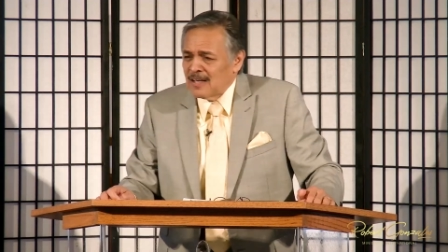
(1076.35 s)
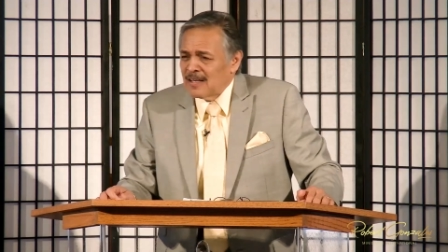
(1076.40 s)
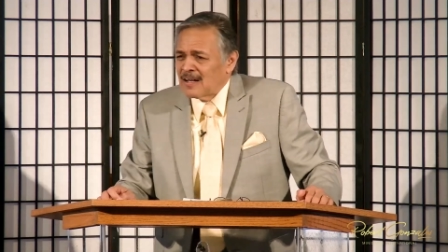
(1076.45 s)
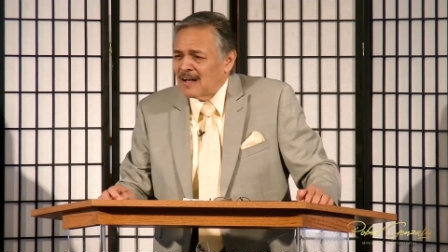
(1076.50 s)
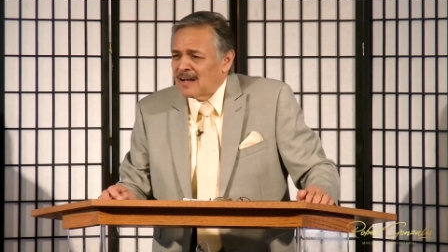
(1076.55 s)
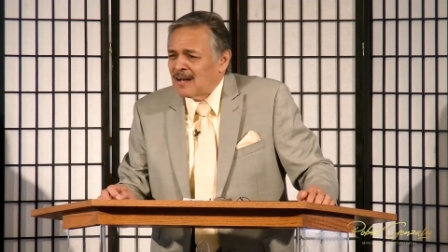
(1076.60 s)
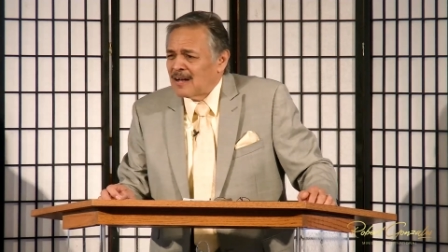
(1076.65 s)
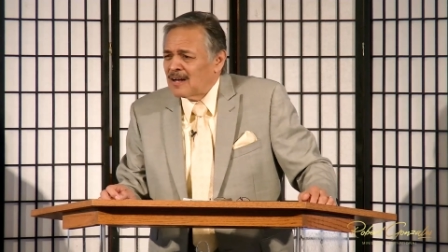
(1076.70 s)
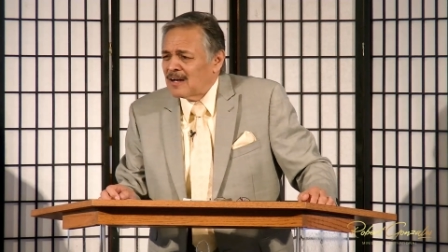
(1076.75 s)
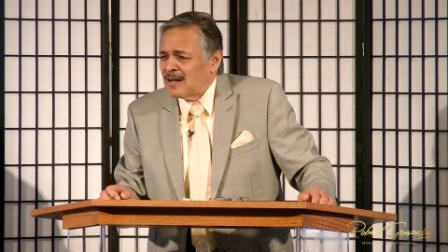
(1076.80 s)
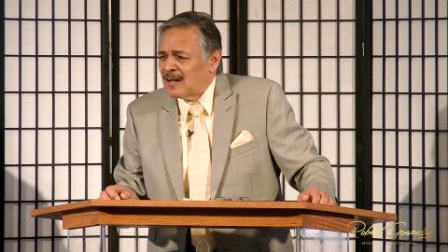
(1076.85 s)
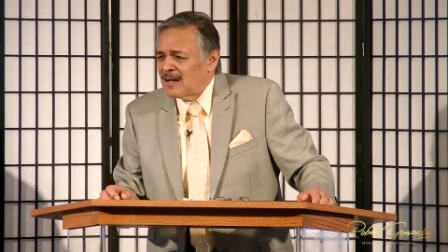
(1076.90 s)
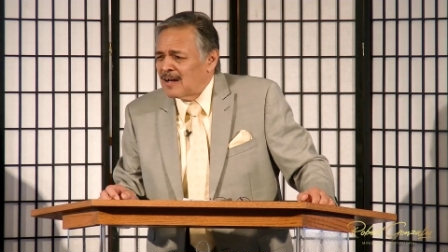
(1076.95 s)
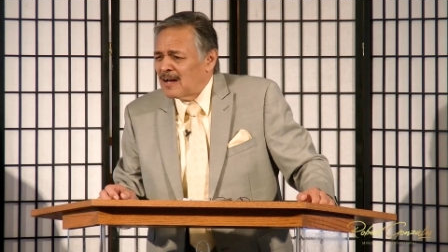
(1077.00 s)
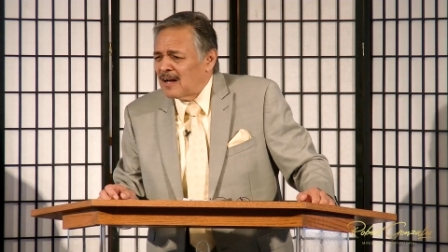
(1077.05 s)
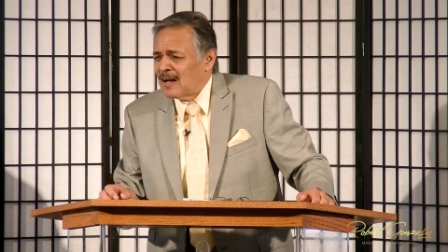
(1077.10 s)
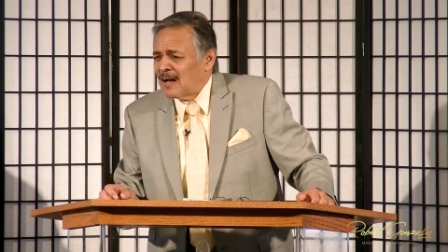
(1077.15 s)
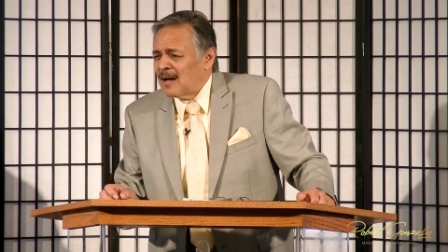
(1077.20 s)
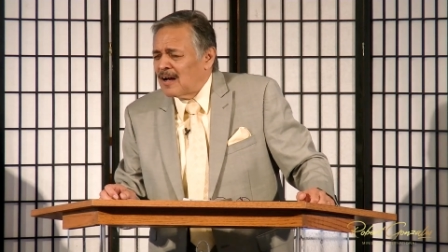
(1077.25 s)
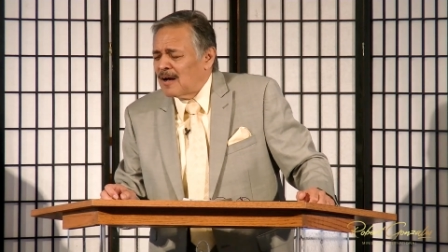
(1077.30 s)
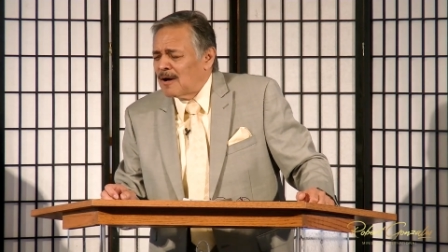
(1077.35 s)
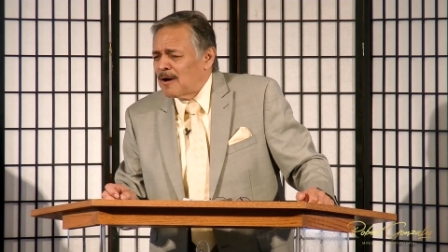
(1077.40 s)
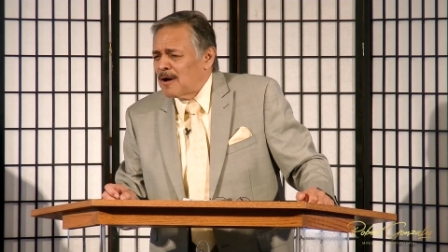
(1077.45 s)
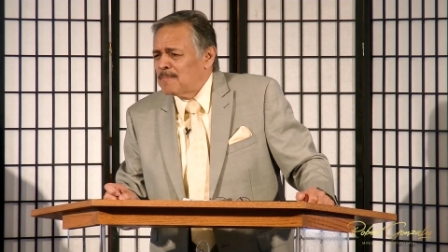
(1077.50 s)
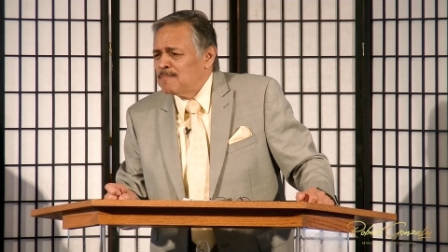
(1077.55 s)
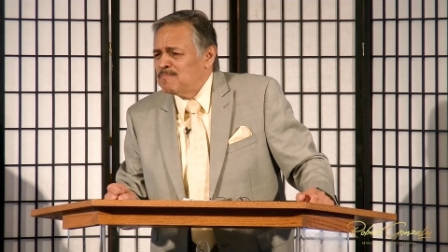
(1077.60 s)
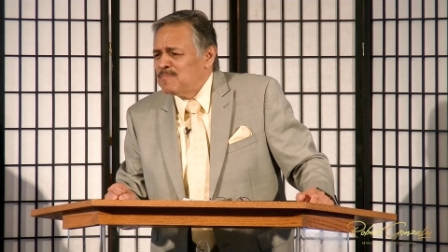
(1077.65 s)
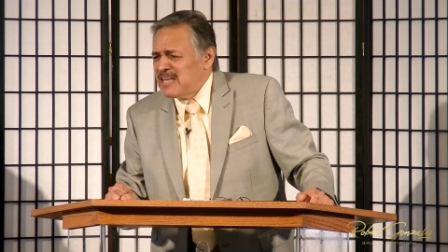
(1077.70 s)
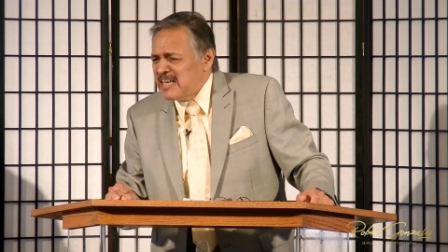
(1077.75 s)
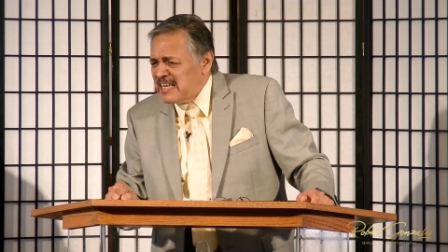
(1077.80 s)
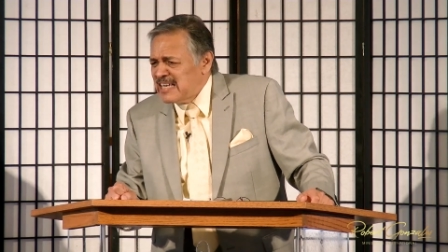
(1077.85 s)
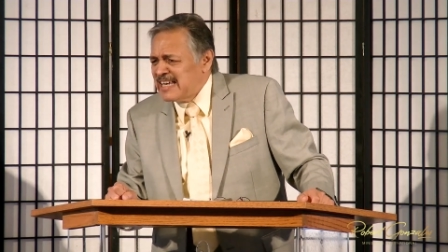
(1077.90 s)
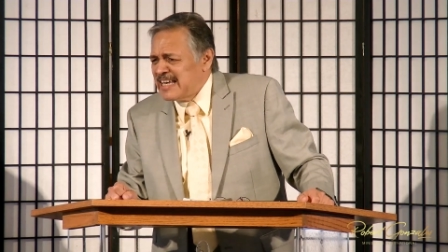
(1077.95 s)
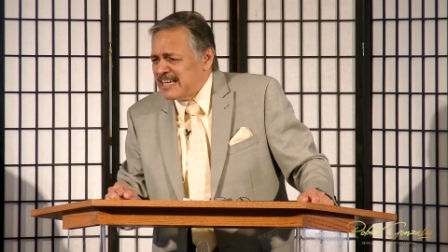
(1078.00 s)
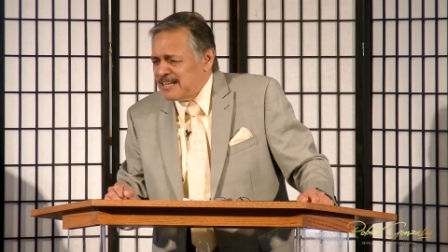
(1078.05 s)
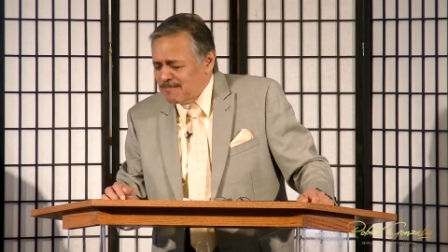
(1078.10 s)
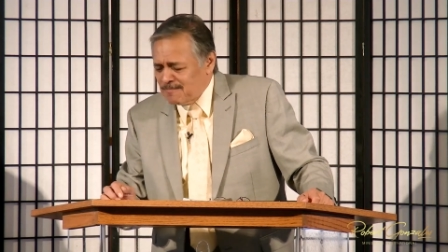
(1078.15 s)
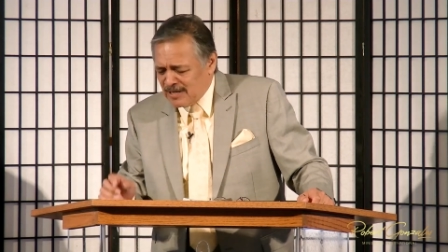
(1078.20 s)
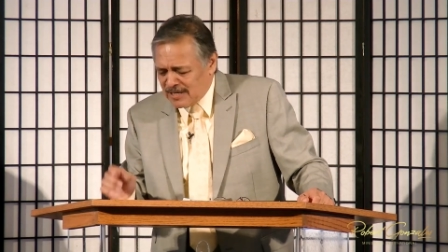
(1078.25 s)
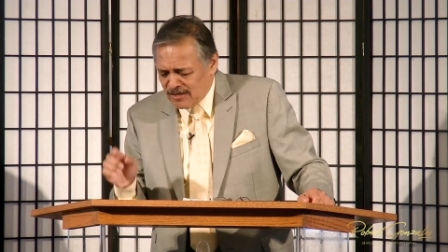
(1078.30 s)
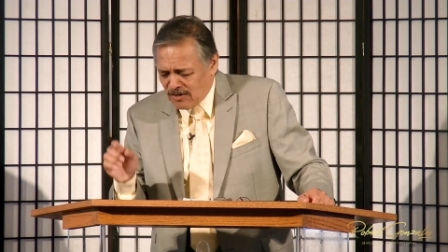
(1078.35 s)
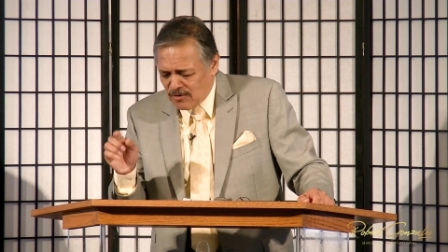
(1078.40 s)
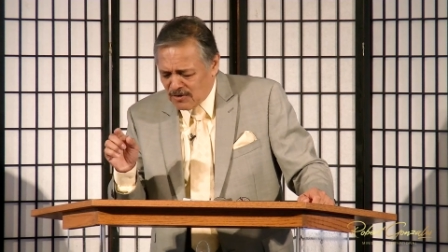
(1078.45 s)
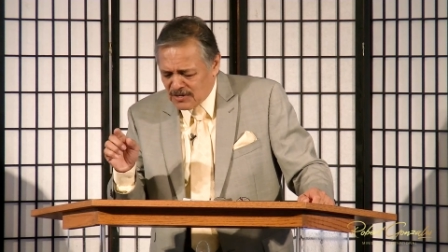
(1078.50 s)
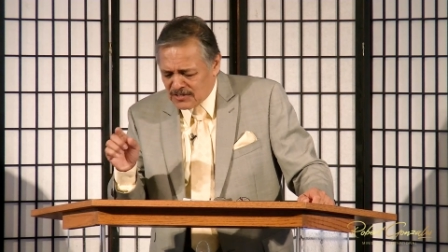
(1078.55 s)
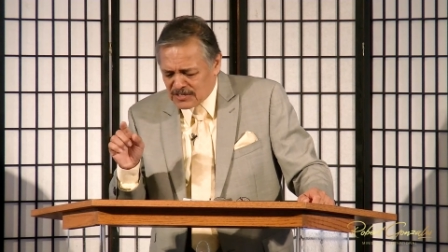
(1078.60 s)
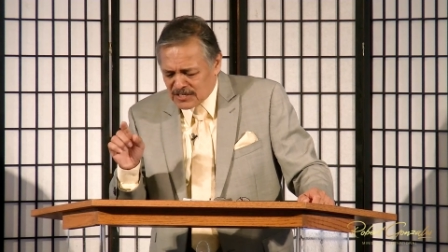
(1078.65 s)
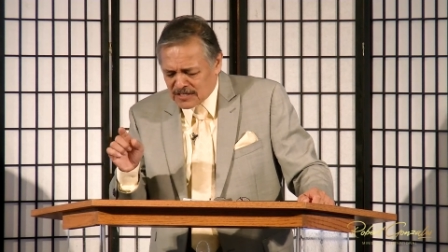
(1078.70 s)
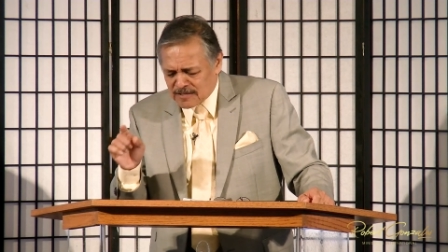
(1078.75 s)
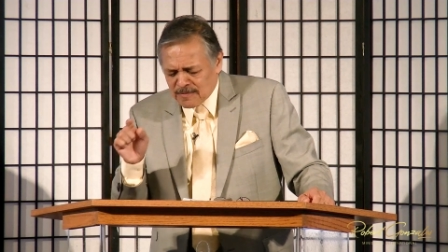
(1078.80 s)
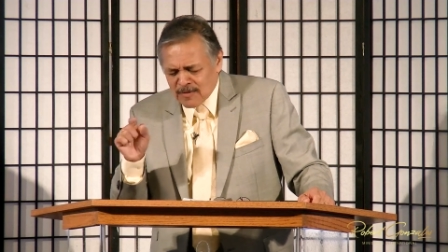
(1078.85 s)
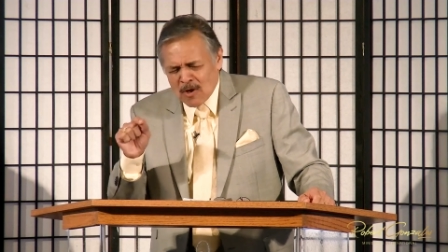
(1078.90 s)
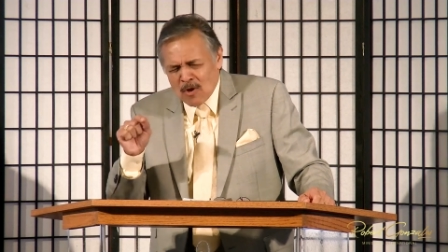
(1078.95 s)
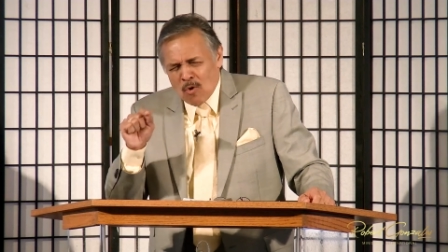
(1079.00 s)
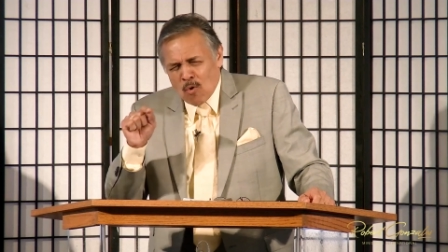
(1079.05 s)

a meaning. But notice this.